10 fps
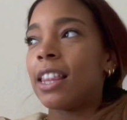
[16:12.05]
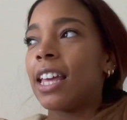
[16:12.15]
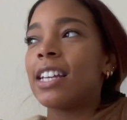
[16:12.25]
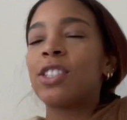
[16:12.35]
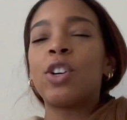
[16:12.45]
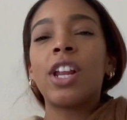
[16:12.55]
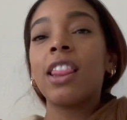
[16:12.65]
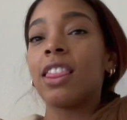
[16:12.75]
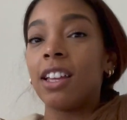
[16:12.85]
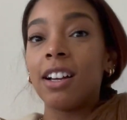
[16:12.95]
Like it's gonna
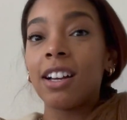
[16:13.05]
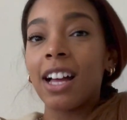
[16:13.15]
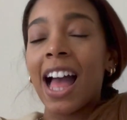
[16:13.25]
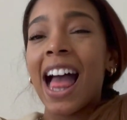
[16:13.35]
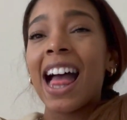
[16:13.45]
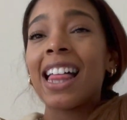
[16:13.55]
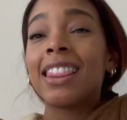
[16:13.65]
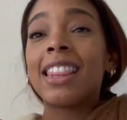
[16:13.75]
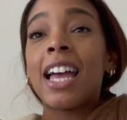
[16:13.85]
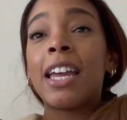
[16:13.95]
look
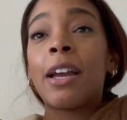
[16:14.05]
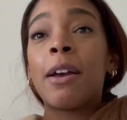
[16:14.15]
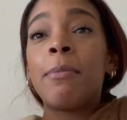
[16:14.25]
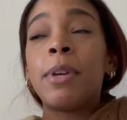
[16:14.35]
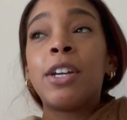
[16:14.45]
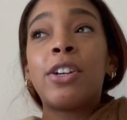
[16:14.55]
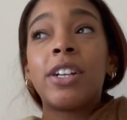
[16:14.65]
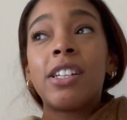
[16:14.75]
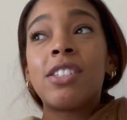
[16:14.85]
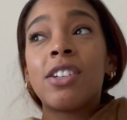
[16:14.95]
like me and
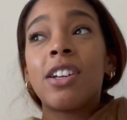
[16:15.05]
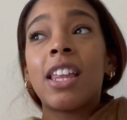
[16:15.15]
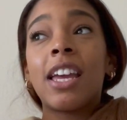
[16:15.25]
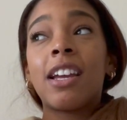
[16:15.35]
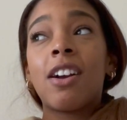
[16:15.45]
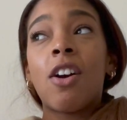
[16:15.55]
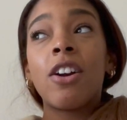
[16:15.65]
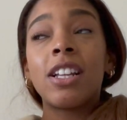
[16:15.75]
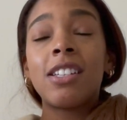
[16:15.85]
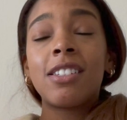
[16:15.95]
Chris are like
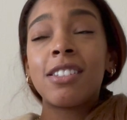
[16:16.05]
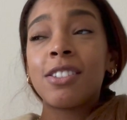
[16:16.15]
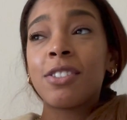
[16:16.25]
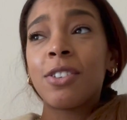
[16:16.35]
artists,